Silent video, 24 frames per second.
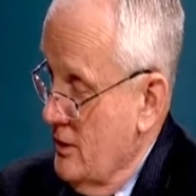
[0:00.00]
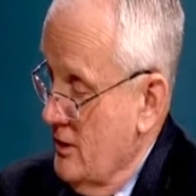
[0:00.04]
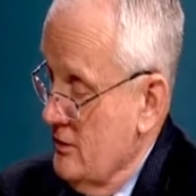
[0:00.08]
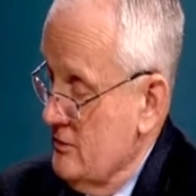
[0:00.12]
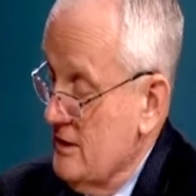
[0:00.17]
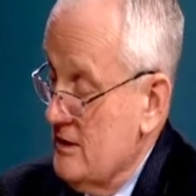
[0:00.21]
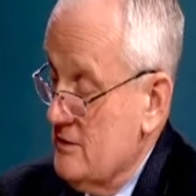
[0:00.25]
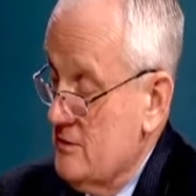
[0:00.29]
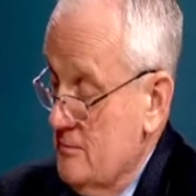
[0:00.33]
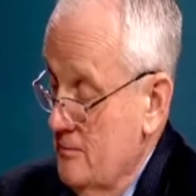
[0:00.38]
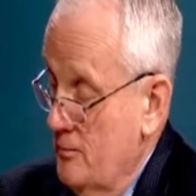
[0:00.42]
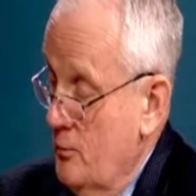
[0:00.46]
Okay,
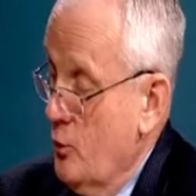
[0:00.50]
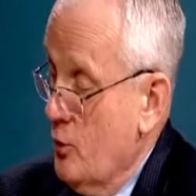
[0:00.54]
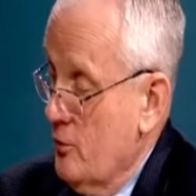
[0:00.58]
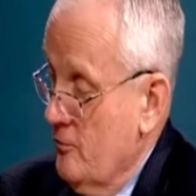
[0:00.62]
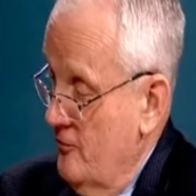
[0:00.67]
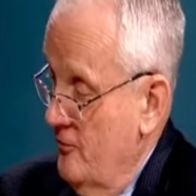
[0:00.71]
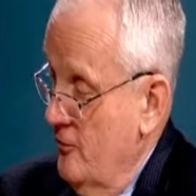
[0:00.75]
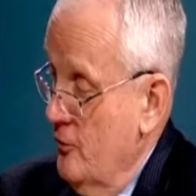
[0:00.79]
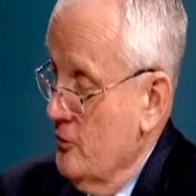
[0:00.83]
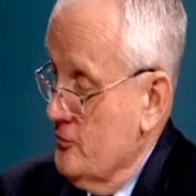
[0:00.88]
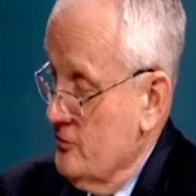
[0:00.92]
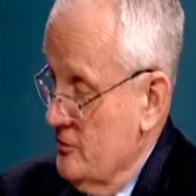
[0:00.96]
that's
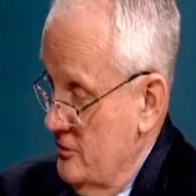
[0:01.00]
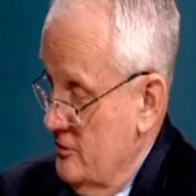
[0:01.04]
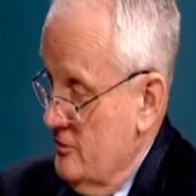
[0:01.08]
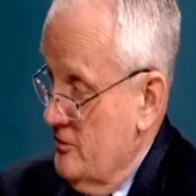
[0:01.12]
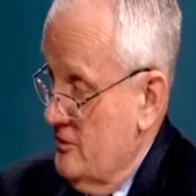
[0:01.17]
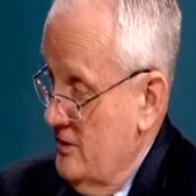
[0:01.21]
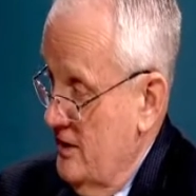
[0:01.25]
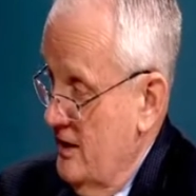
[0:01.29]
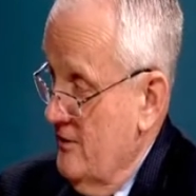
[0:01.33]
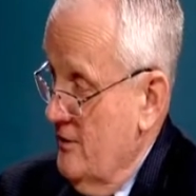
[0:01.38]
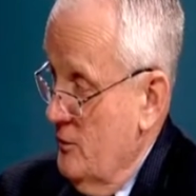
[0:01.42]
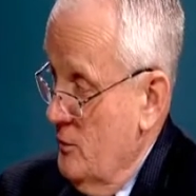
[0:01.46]
important for folks to
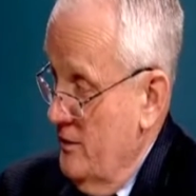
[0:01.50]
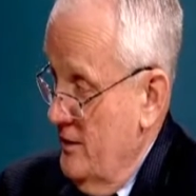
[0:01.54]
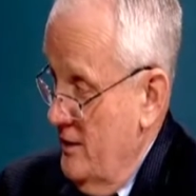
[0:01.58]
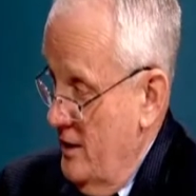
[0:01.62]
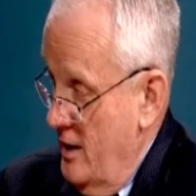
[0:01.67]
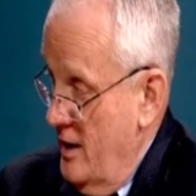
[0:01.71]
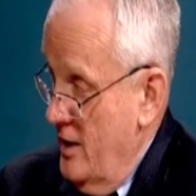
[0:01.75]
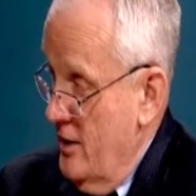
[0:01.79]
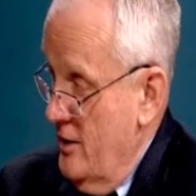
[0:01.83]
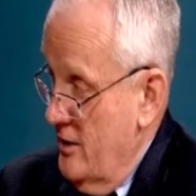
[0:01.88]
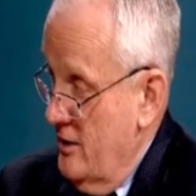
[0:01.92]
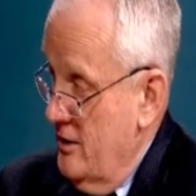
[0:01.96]
understand that when they
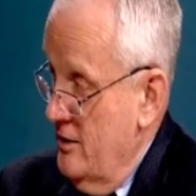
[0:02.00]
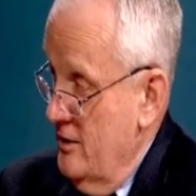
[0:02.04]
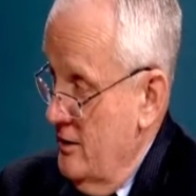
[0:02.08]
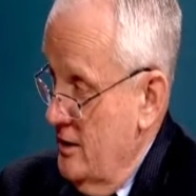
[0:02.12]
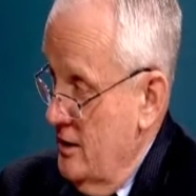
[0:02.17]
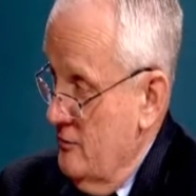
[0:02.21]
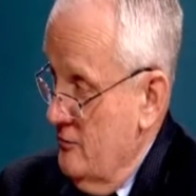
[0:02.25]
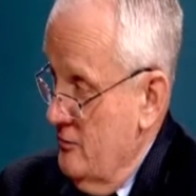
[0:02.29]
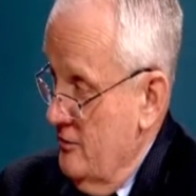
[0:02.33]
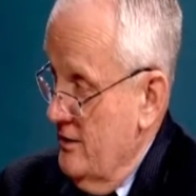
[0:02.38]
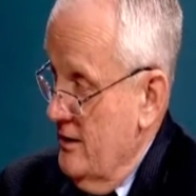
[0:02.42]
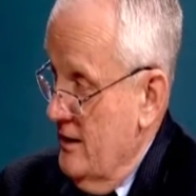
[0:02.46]
hire a
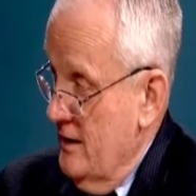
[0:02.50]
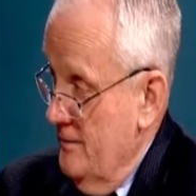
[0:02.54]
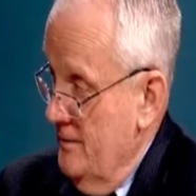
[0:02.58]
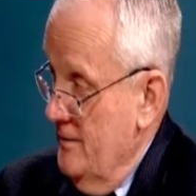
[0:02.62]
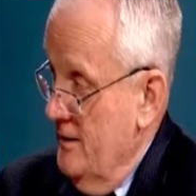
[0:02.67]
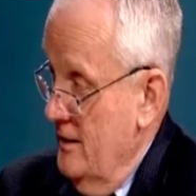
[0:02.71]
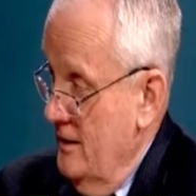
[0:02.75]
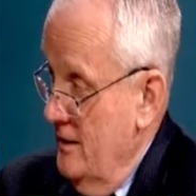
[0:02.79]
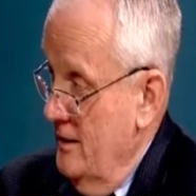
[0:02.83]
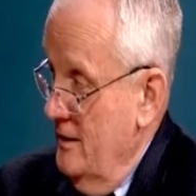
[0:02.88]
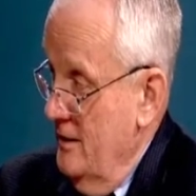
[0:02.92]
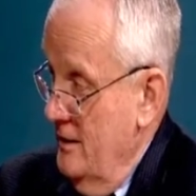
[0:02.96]
caregiver, that
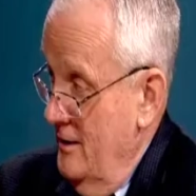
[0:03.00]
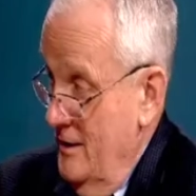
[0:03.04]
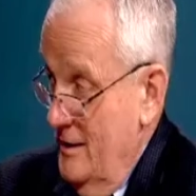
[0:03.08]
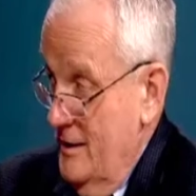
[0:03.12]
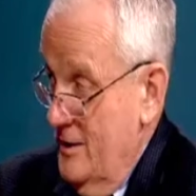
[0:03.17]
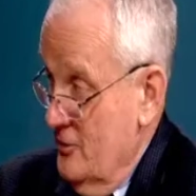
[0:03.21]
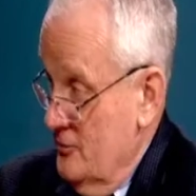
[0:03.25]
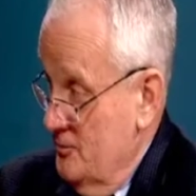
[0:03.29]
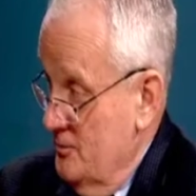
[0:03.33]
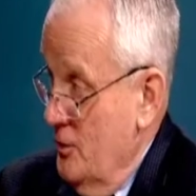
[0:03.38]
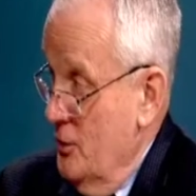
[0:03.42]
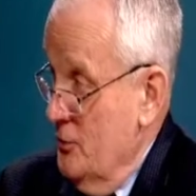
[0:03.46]

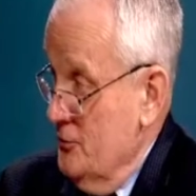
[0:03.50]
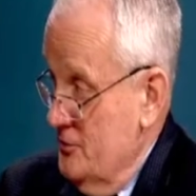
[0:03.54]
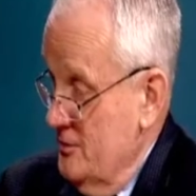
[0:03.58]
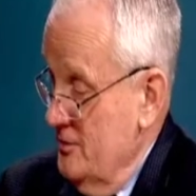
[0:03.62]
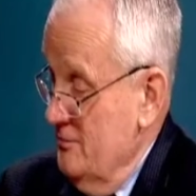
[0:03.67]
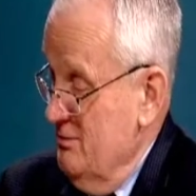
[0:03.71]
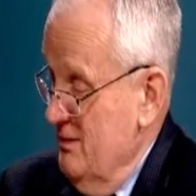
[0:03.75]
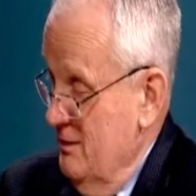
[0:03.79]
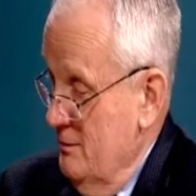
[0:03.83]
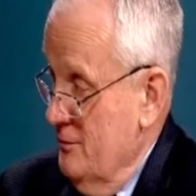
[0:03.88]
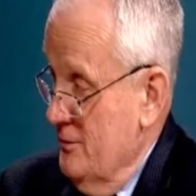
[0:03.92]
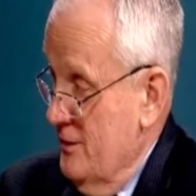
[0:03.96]
because most of the
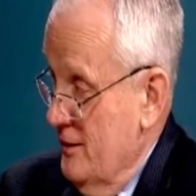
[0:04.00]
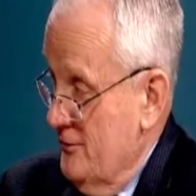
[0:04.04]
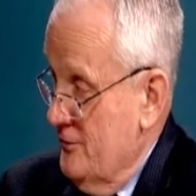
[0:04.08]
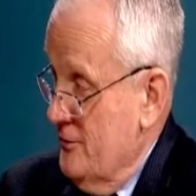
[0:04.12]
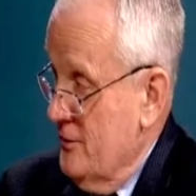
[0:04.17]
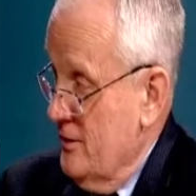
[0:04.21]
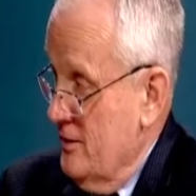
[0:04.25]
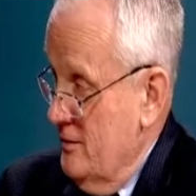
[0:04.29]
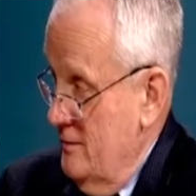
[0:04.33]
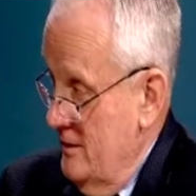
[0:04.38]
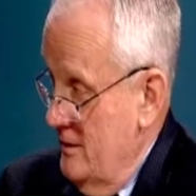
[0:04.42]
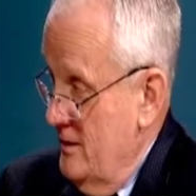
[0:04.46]
people that they're
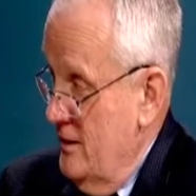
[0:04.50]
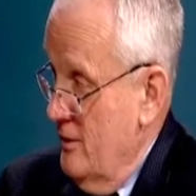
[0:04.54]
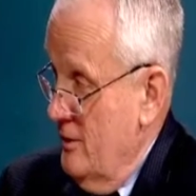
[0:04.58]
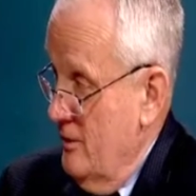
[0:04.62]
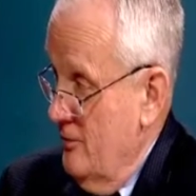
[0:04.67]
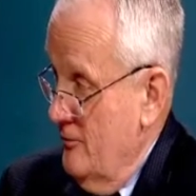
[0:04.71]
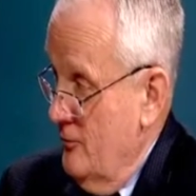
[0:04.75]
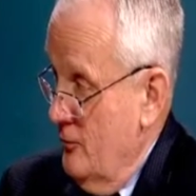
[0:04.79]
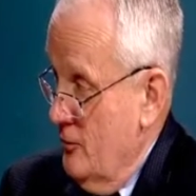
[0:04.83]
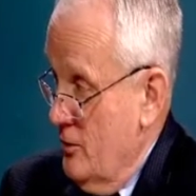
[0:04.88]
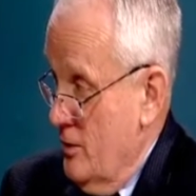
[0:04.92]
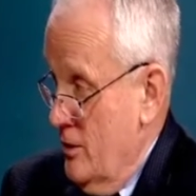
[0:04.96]
going to be caring
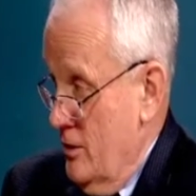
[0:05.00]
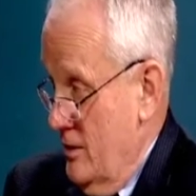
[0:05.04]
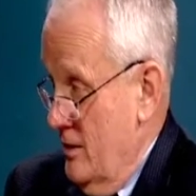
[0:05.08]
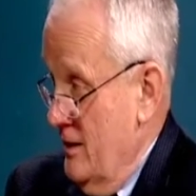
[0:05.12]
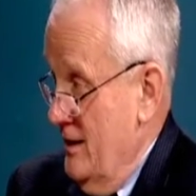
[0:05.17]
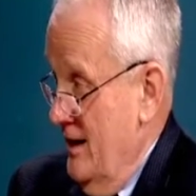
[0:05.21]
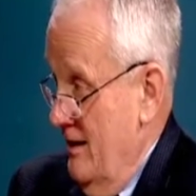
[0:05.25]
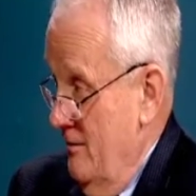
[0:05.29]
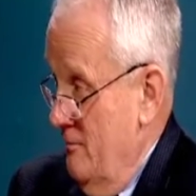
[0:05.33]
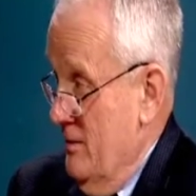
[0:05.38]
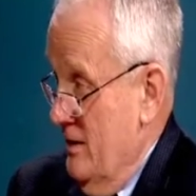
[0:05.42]
for are going to have